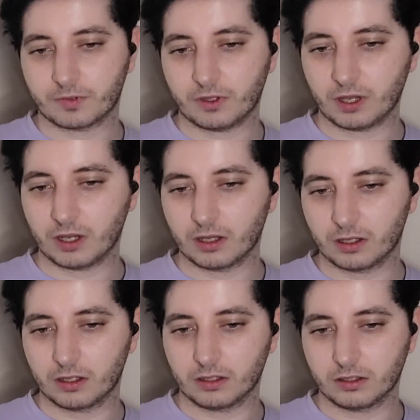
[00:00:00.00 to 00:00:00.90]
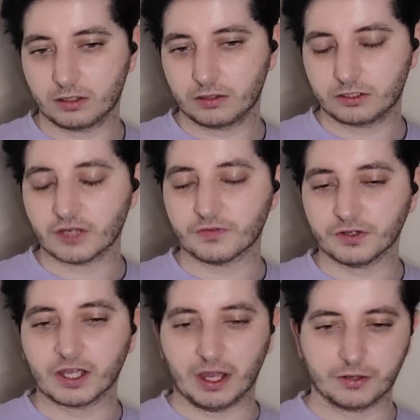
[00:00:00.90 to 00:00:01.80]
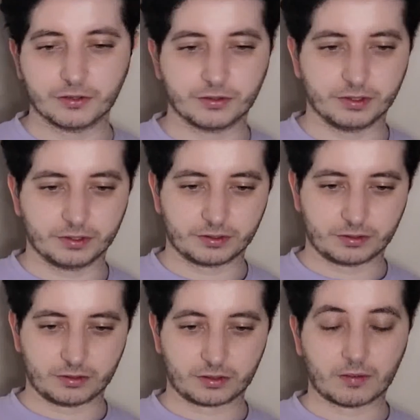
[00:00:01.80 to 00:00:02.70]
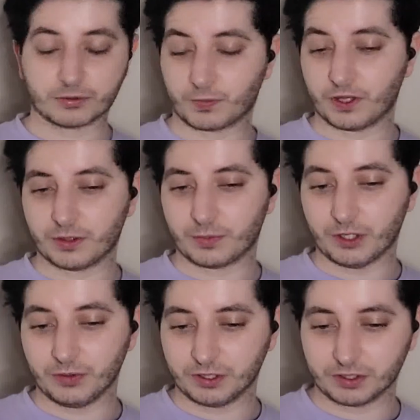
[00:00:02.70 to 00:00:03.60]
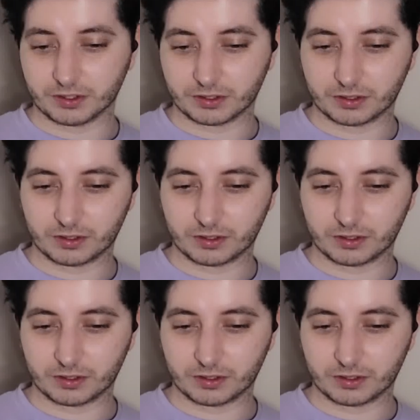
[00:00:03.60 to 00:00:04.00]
Yeah. Definitely can do it. That was weird the way you did it.